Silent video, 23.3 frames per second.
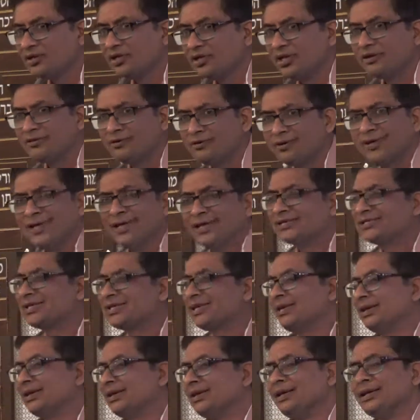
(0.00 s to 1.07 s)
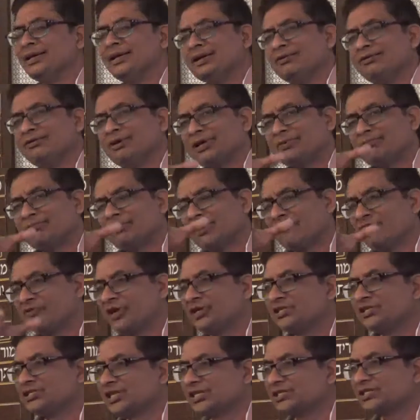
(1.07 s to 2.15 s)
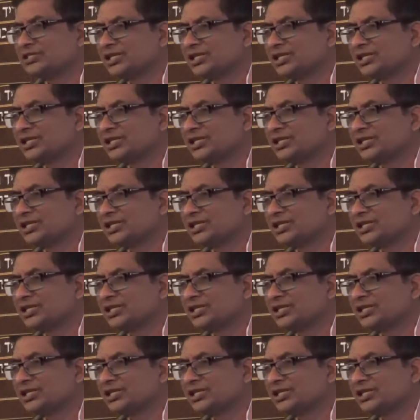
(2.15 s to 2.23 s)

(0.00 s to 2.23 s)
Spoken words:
You know, see, you know what my friend said,